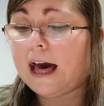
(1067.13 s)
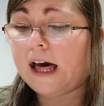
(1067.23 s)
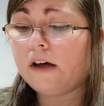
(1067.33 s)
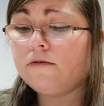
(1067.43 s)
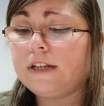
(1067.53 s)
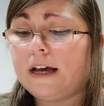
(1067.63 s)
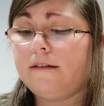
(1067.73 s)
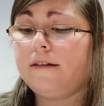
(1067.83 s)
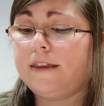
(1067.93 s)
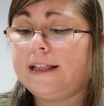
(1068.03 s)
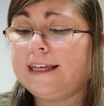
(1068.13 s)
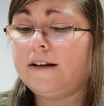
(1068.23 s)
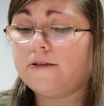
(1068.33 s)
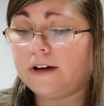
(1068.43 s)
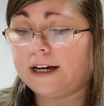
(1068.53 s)
How doth the little
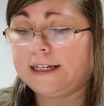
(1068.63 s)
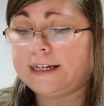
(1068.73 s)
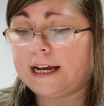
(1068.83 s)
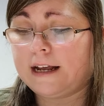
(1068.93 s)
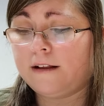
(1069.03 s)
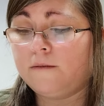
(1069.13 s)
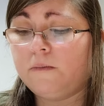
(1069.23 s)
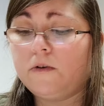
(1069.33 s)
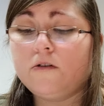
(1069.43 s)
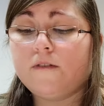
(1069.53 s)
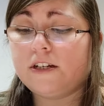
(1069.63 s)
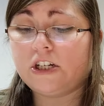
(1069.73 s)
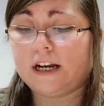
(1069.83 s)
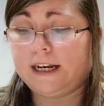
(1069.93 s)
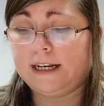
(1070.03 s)
crocodile improve his
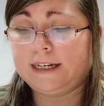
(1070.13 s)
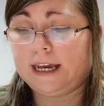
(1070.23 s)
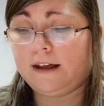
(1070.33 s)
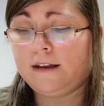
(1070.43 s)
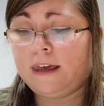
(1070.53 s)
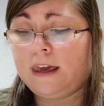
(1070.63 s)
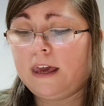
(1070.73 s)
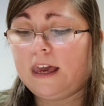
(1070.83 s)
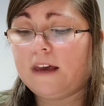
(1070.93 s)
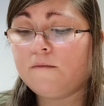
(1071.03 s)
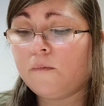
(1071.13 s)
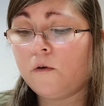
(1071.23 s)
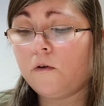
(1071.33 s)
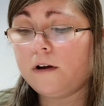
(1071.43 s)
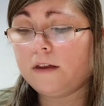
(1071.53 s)
shining tail and
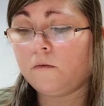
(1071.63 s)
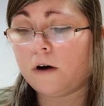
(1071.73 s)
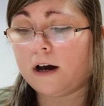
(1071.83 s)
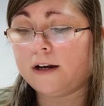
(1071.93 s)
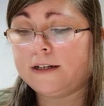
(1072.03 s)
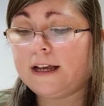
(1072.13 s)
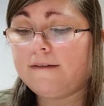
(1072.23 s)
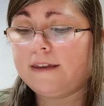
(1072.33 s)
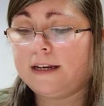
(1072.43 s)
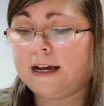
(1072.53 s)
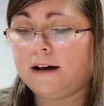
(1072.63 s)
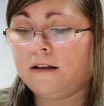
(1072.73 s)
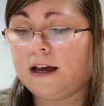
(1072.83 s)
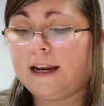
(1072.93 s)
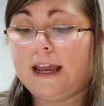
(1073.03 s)
pour the waters of the Nile
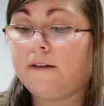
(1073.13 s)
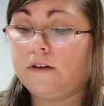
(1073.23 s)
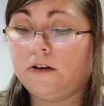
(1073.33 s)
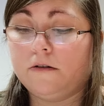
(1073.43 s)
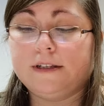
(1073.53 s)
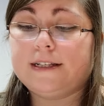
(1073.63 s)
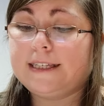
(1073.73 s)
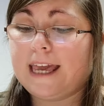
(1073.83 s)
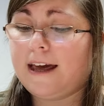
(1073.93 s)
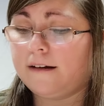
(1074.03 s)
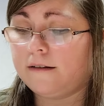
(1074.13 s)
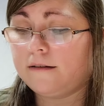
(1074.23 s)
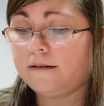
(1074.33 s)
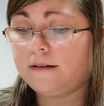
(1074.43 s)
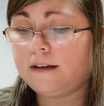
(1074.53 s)
on every golden scale?
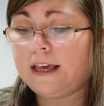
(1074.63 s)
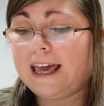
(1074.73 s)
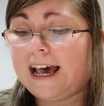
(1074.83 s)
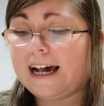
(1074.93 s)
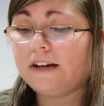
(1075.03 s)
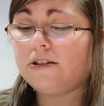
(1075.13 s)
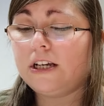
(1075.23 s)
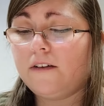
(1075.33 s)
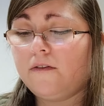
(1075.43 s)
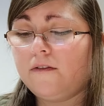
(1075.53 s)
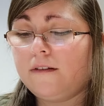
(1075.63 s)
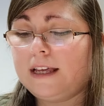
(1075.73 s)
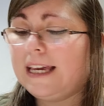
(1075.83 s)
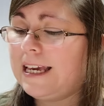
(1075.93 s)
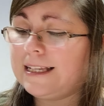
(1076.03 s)
How
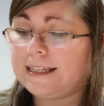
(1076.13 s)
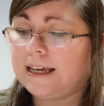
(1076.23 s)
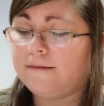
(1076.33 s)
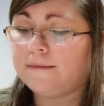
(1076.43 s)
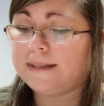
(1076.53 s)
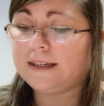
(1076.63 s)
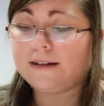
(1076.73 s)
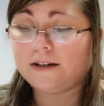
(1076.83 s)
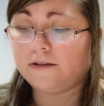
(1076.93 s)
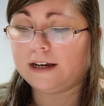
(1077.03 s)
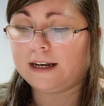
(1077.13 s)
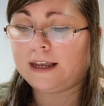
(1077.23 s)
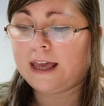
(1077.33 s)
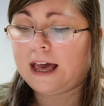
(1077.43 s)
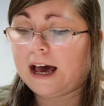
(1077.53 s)
cheerfully he seems to grin,
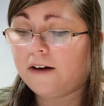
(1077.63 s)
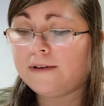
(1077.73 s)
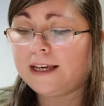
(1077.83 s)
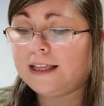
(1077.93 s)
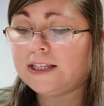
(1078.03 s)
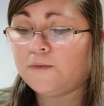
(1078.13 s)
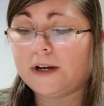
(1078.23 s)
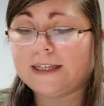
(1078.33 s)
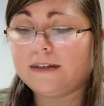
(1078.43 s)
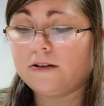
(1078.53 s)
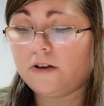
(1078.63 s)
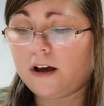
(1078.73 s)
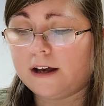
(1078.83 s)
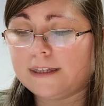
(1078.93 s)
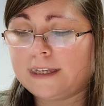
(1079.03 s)
how neatly spreads his
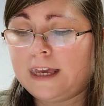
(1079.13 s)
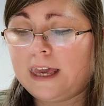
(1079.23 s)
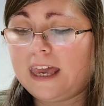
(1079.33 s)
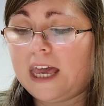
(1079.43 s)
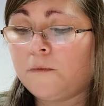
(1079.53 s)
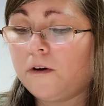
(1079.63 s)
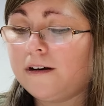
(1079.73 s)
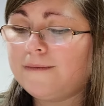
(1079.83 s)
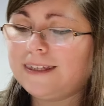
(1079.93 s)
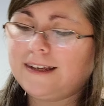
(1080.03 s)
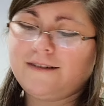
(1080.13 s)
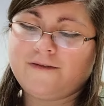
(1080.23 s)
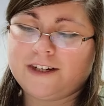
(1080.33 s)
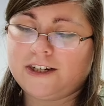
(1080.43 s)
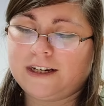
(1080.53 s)
claws, and welcomes little
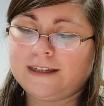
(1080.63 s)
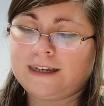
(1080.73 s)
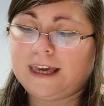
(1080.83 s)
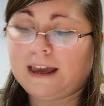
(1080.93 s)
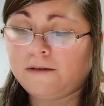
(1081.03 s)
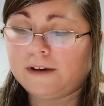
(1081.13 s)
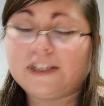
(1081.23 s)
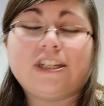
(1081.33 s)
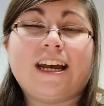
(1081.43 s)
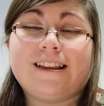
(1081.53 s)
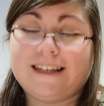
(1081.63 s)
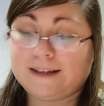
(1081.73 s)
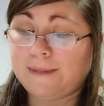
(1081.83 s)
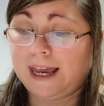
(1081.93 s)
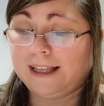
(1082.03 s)
fishes in with gently
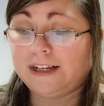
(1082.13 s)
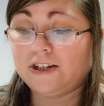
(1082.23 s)
smiling